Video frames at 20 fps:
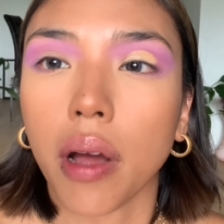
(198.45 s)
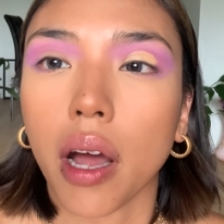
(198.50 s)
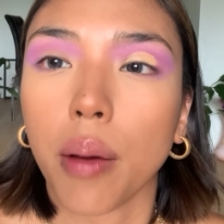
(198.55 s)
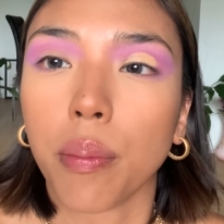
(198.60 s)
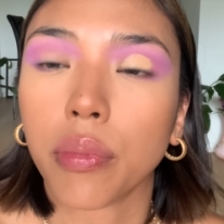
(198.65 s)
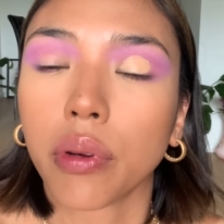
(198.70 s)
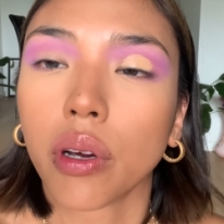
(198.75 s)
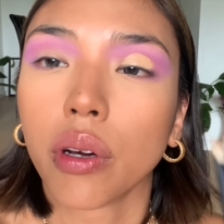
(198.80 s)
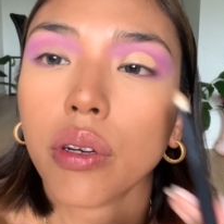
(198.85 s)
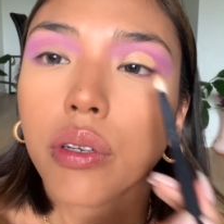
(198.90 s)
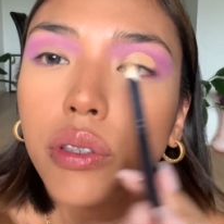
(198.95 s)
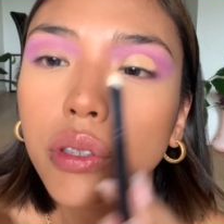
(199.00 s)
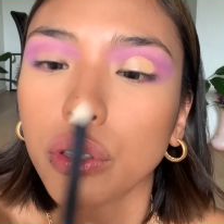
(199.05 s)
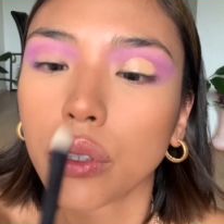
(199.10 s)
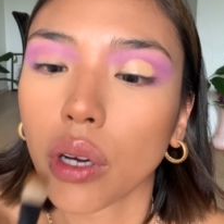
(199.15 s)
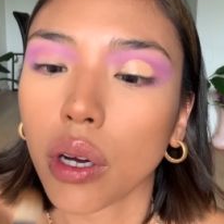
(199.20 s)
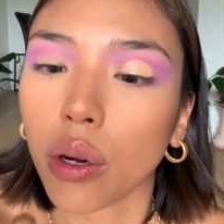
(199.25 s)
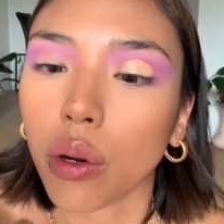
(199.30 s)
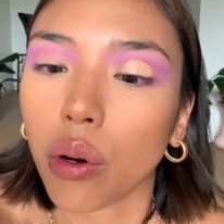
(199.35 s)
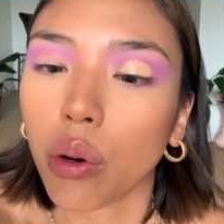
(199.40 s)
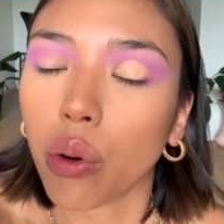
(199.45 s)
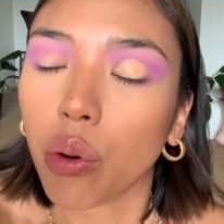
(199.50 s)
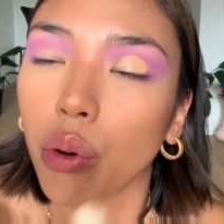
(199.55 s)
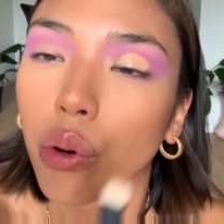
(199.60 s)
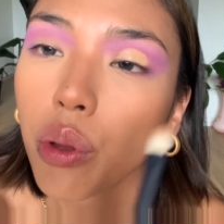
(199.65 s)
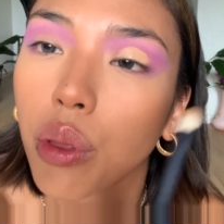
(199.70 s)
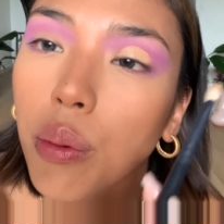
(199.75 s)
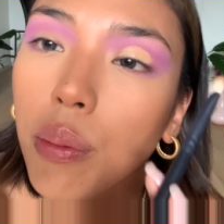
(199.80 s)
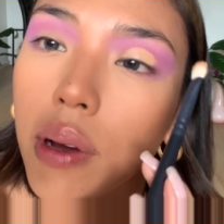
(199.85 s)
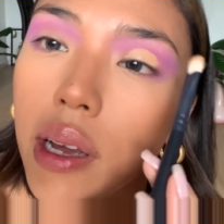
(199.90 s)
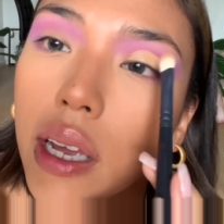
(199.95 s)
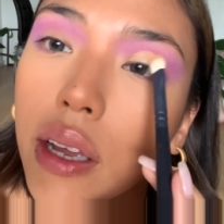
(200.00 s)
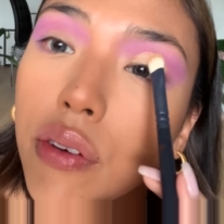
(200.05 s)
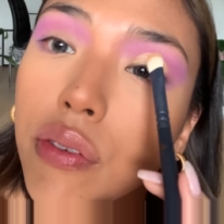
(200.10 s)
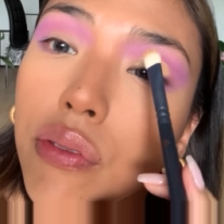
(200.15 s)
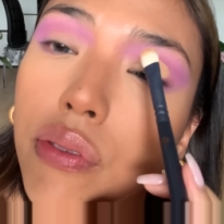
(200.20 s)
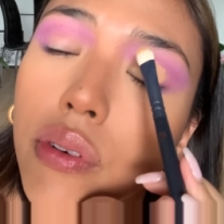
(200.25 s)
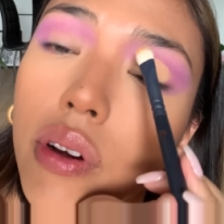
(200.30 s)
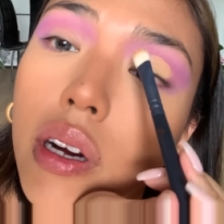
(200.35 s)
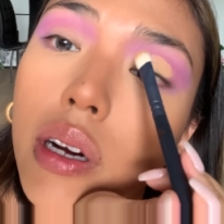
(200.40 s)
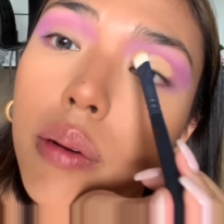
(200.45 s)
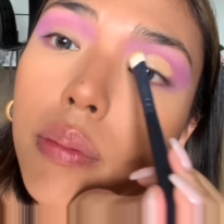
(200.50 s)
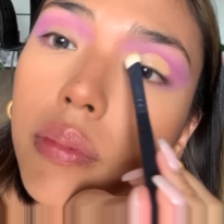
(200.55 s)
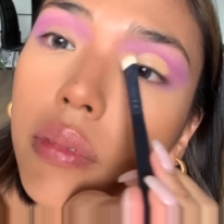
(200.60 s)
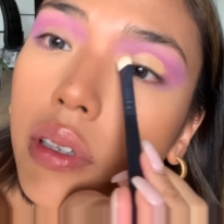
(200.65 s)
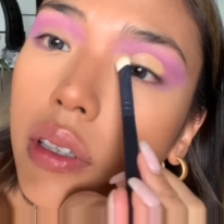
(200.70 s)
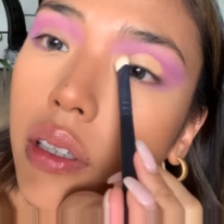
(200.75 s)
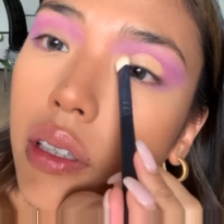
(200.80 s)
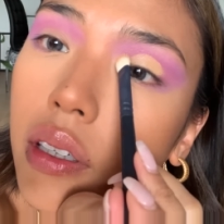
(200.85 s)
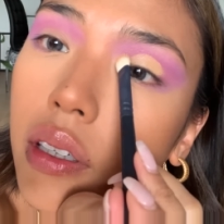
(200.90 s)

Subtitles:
I'm going to go all the way from